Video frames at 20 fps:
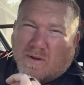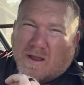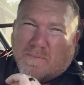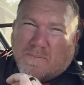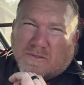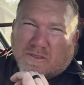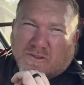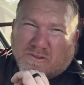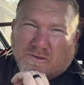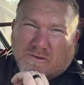up
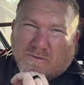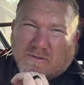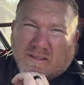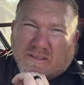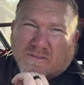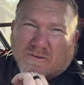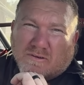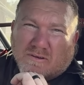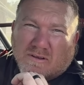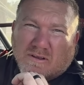on the tune
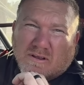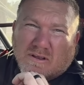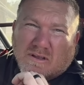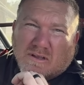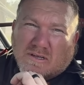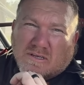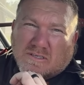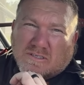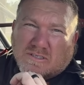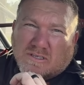either.
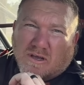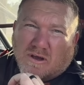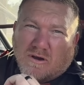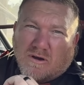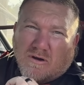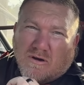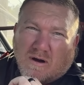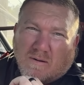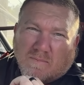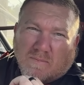
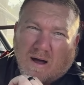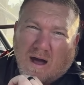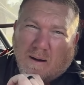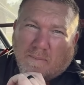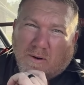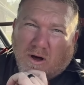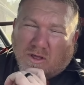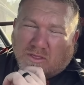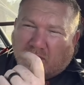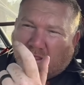So I'm
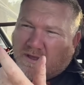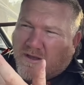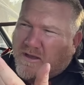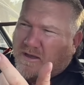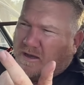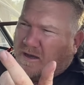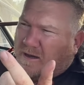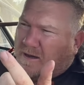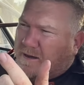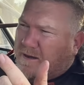on
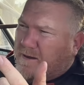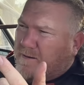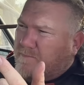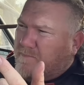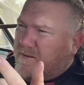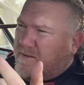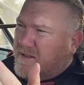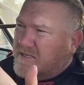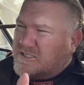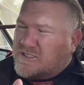the
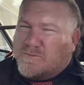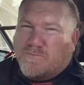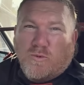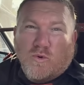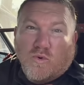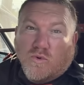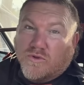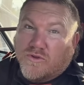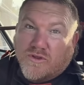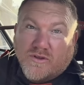
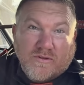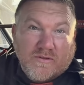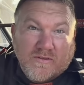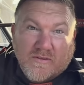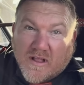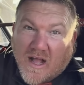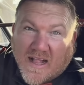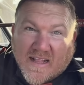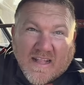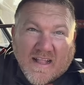spool. Dude,
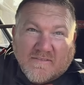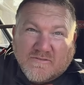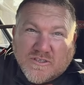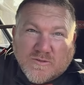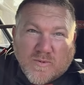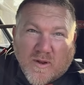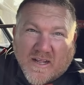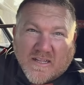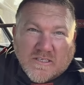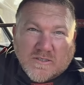I didn't have to
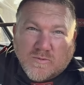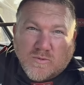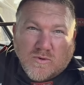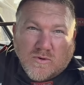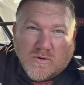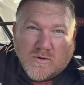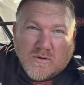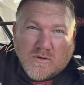spray it to spool.